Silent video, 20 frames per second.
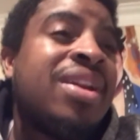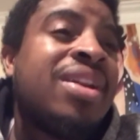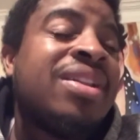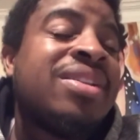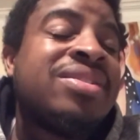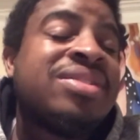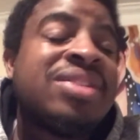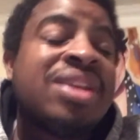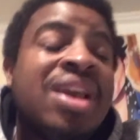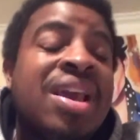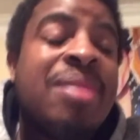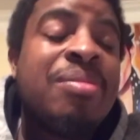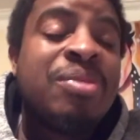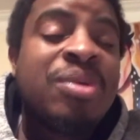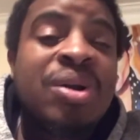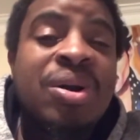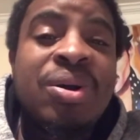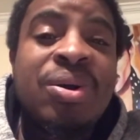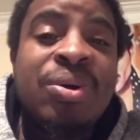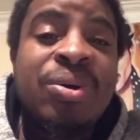and the
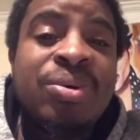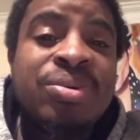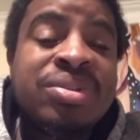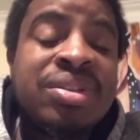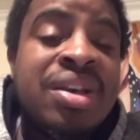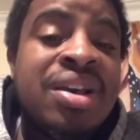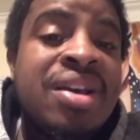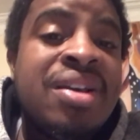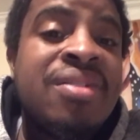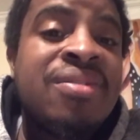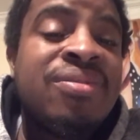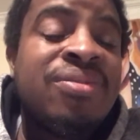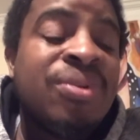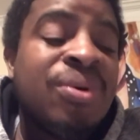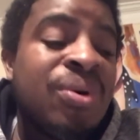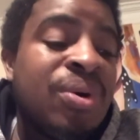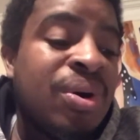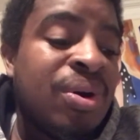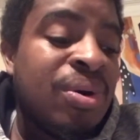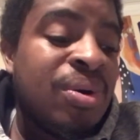same goes
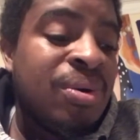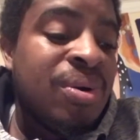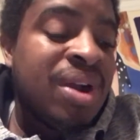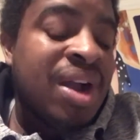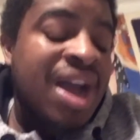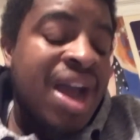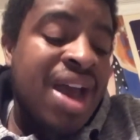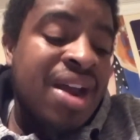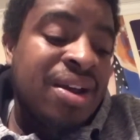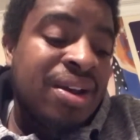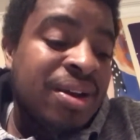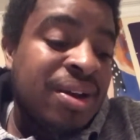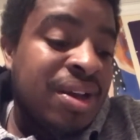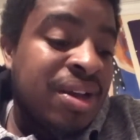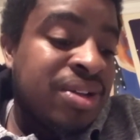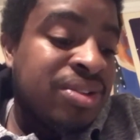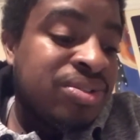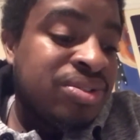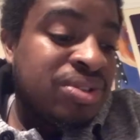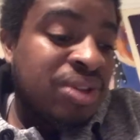for Okada.
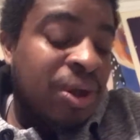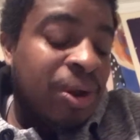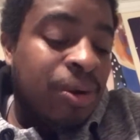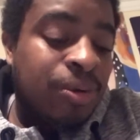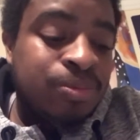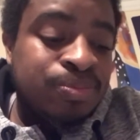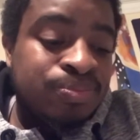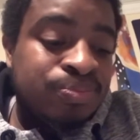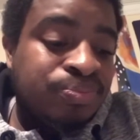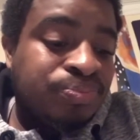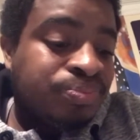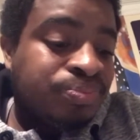So,